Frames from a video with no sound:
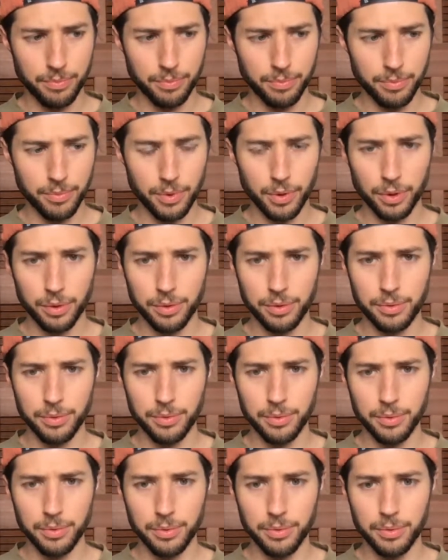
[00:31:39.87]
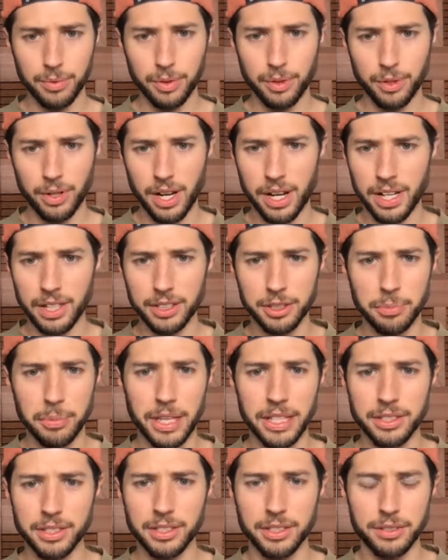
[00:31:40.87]
those creating
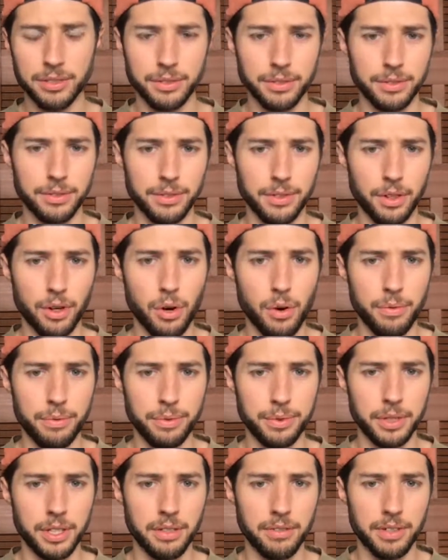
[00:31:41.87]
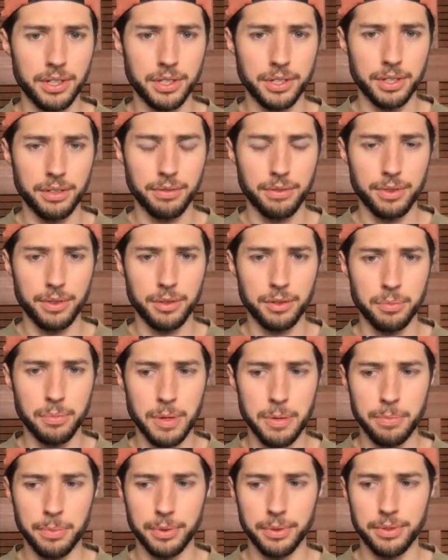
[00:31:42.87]
spaces, hopefully eventually, for those
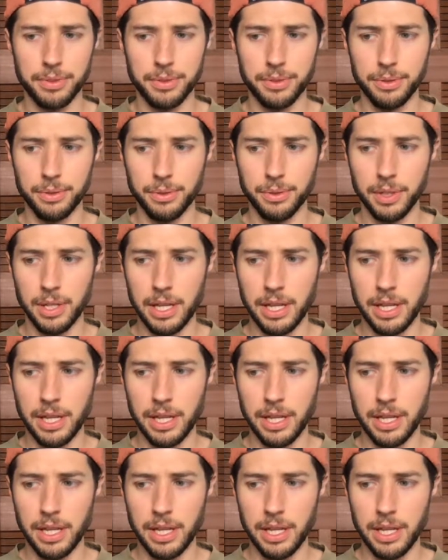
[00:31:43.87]
people to